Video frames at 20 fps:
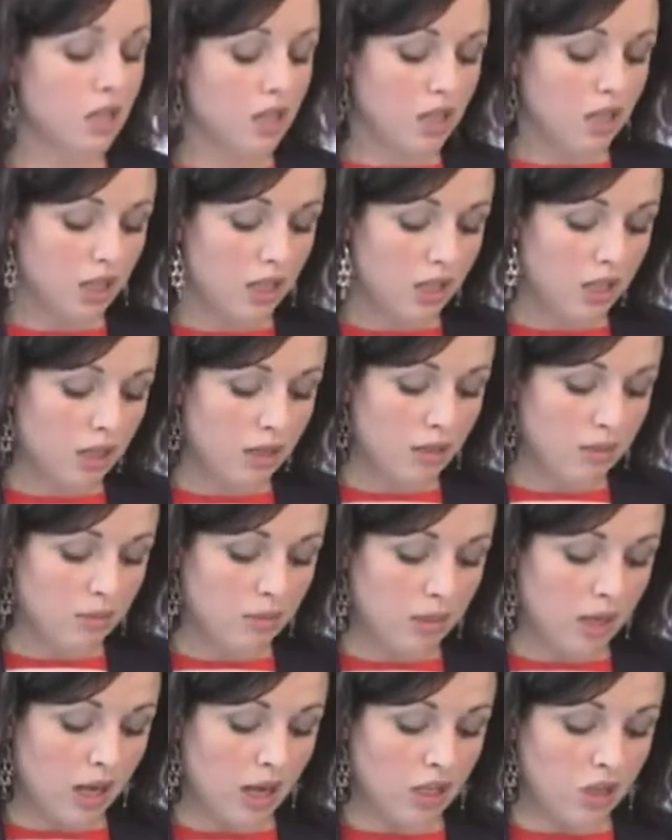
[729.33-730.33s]

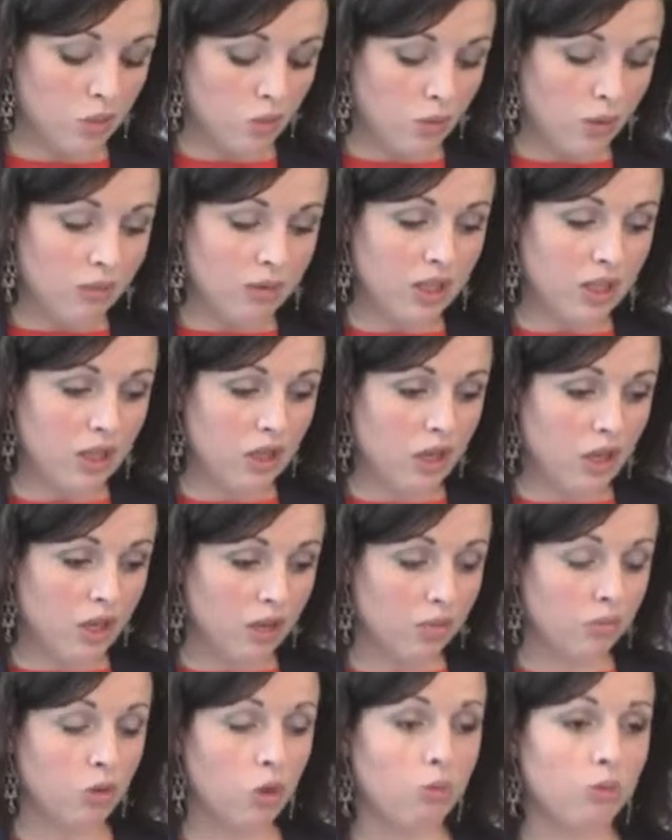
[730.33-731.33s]
And women
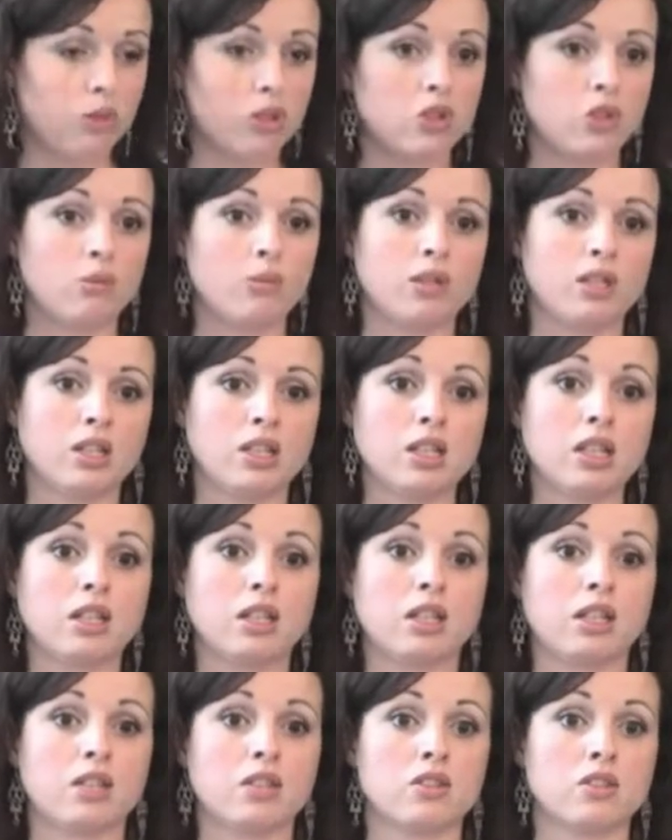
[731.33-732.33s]
are more predominantly
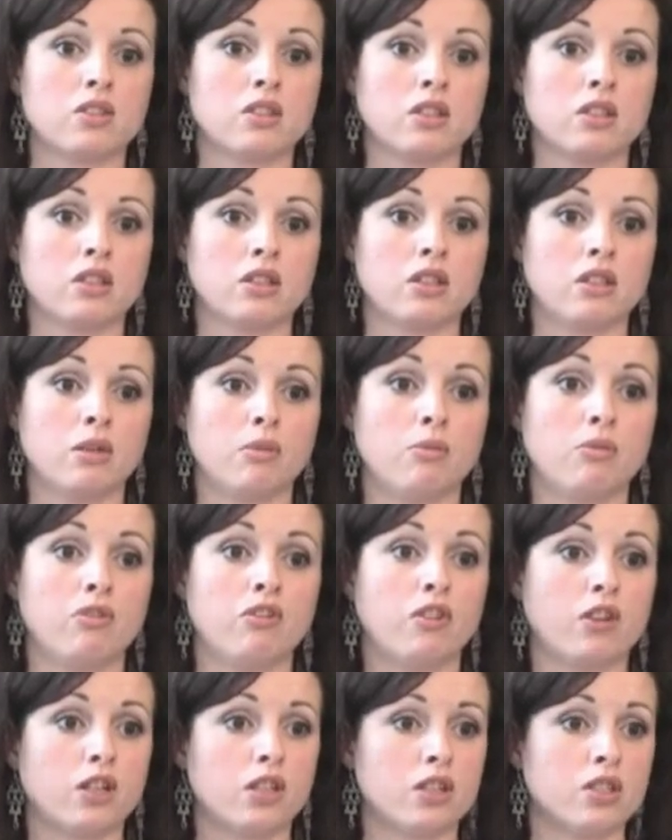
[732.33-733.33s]
clustered in the
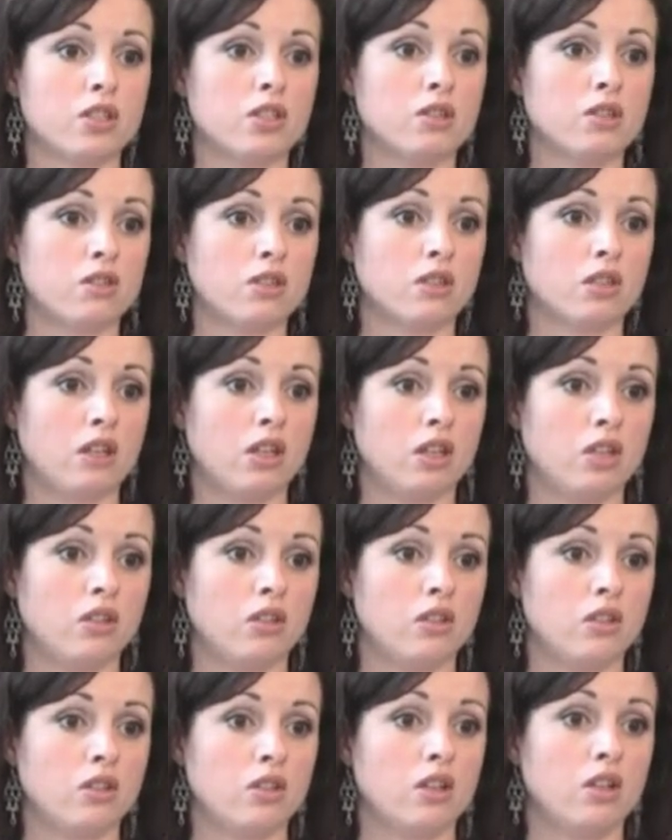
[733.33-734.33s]
first
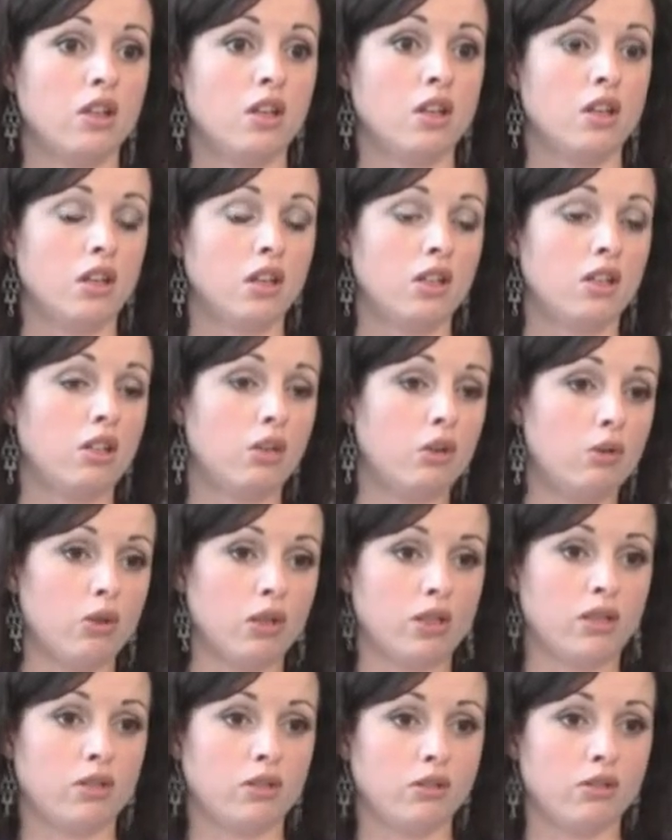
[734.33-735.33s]
and
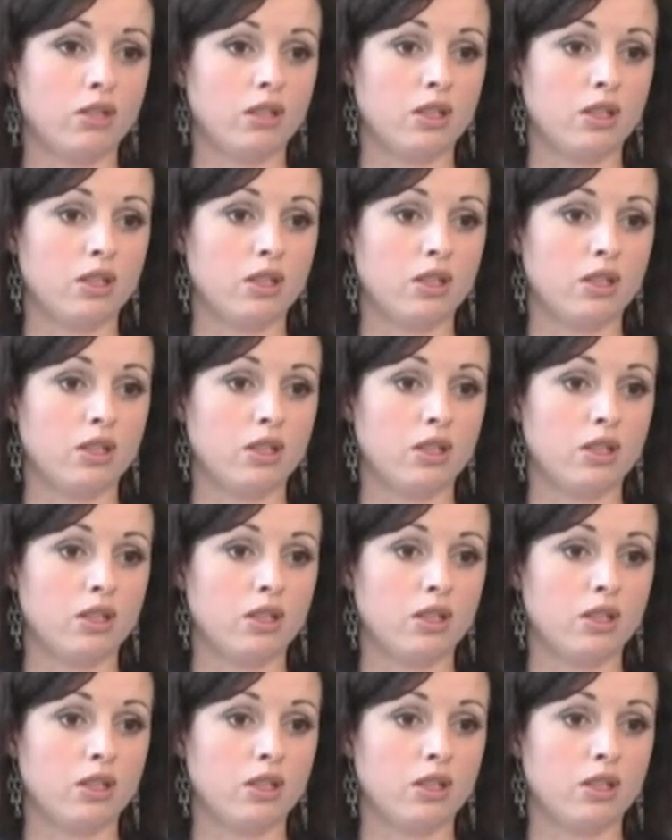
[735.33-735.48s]
lower,